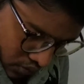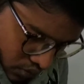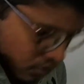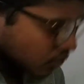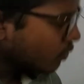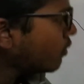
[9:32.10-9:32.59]

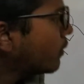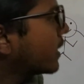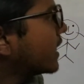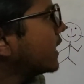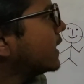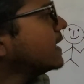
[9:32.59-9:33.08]
So
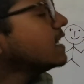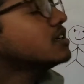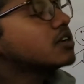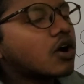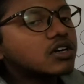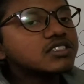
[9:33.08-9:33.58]
in a
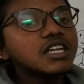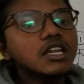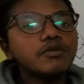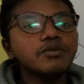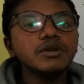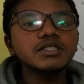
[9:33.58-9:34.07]
nutshell,
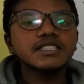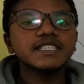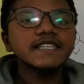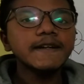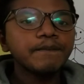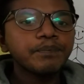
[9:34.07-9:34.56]
if we
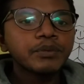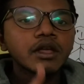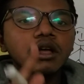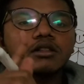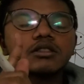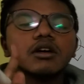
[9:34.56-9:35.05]
see,
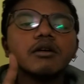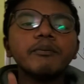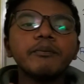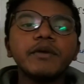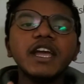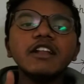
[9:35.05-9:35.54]
the
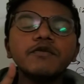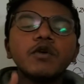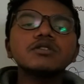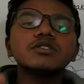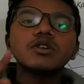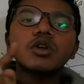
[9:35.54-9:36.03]
main
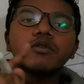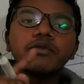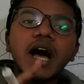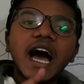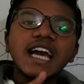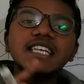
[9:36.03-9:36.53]
function
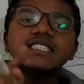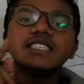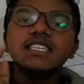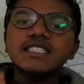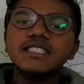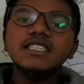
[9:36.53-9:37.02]
of
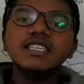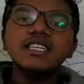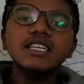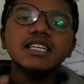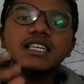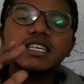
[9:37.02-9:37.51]

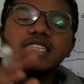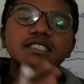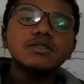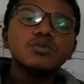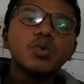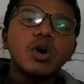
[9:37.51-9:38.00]
IgG
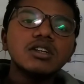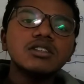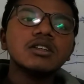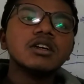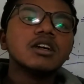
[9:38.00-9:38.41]
is what?